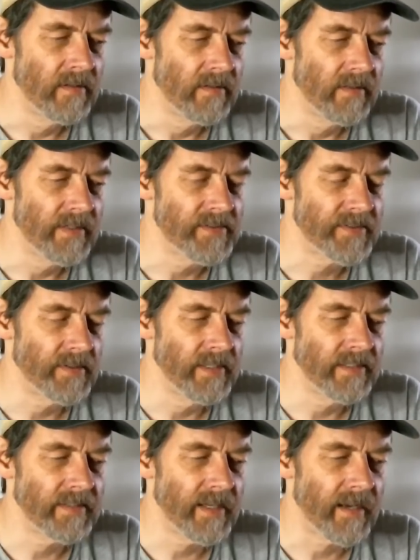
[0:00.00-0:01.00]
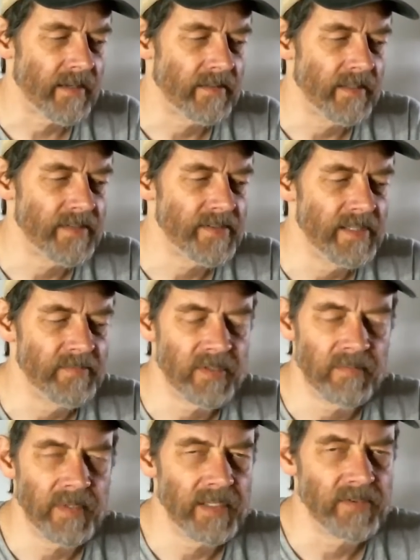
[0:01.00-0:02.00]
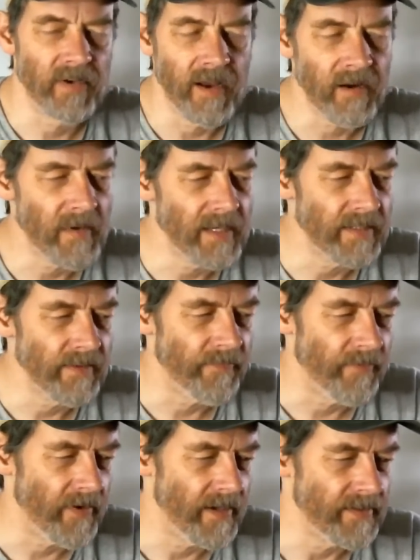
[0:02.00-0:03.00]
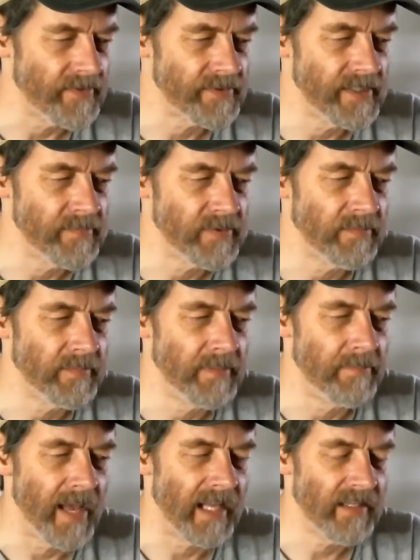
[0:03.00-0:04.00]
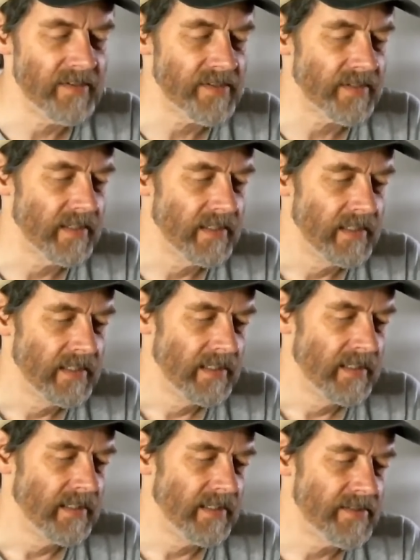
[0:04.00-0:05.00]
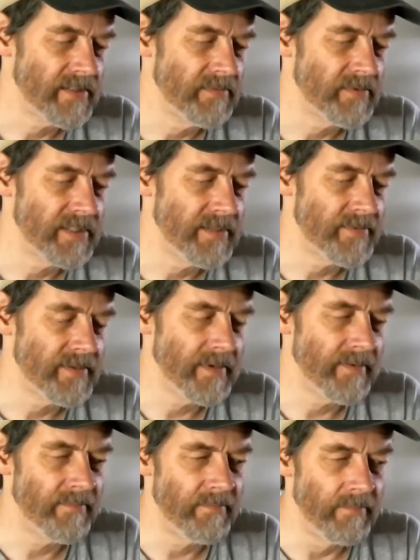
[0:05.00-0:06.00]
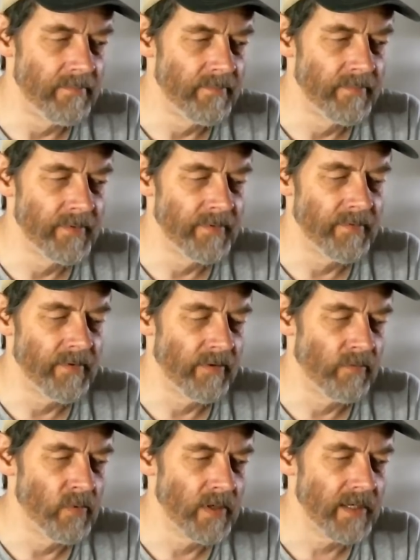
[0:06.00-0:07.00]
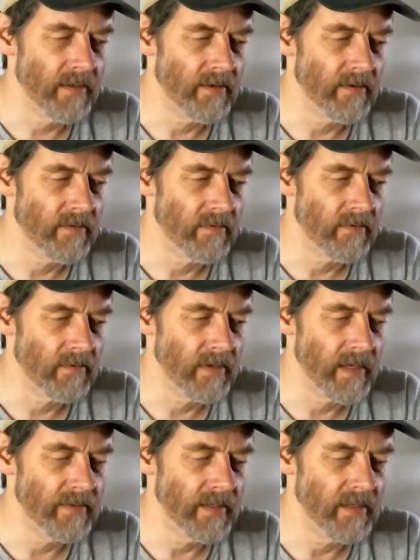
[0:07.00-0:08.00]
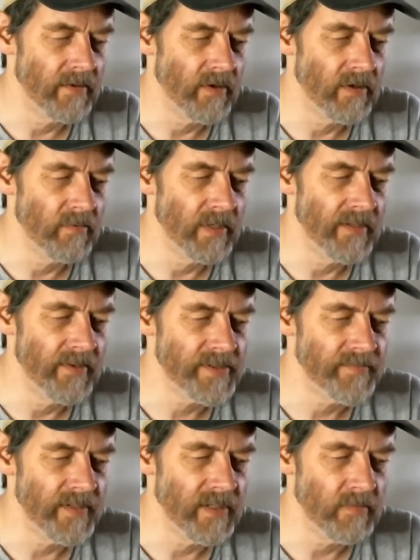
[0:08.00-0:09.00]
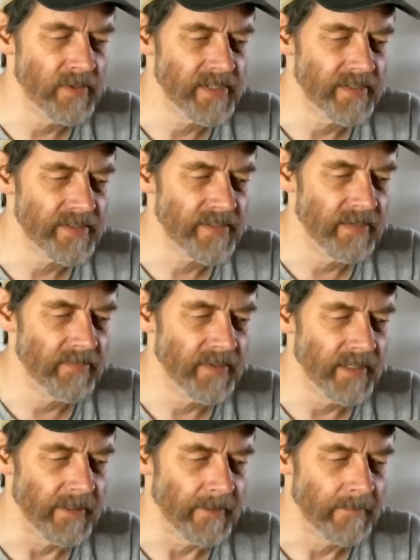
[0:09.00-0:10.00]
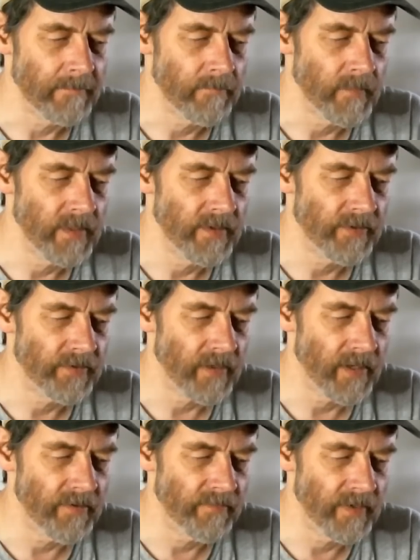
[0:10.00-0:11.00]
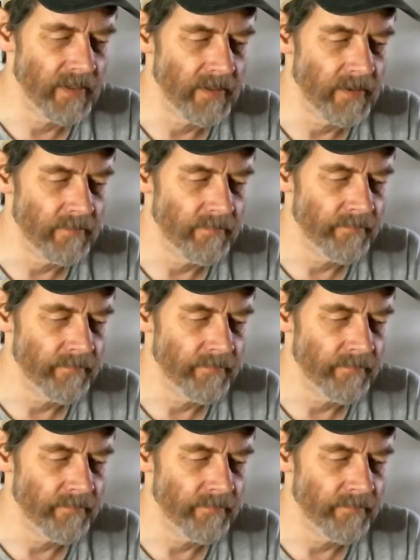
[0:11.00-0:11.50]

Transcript: It's still intact. It seems to be gyrating fine. It seems to be balanced. It seems to be working. And in this video we see the same thing. In this other video,